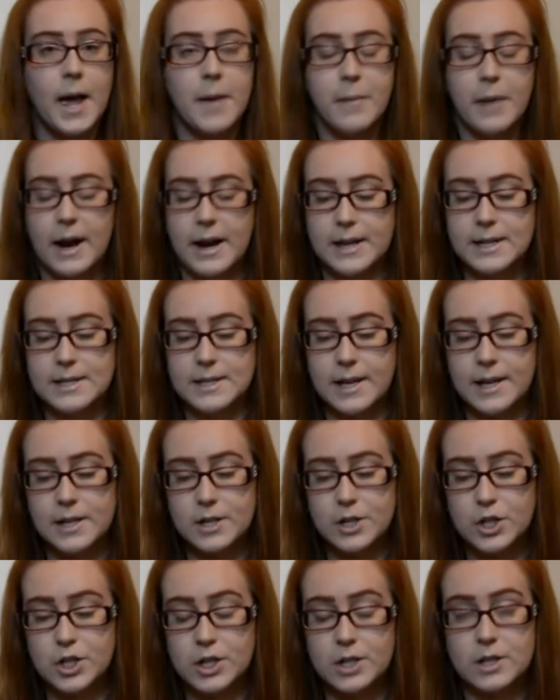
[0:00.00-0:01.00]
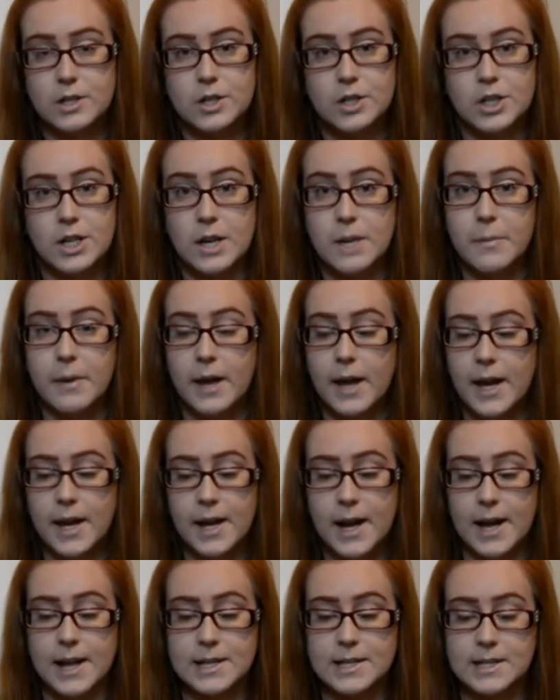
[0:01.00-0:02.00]
I buy such cheap hay
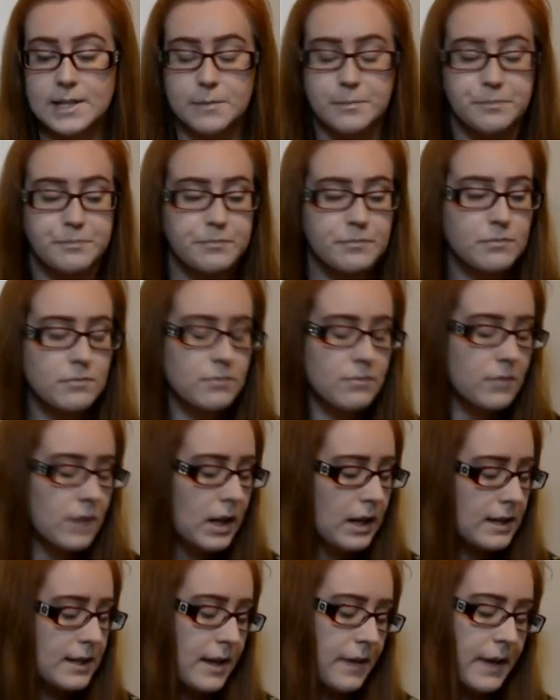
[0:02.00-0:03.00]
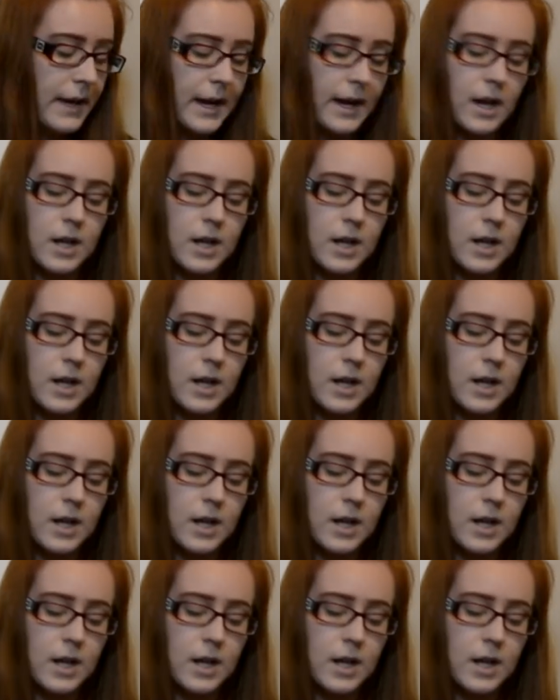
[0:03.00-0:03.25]
nets, because I think I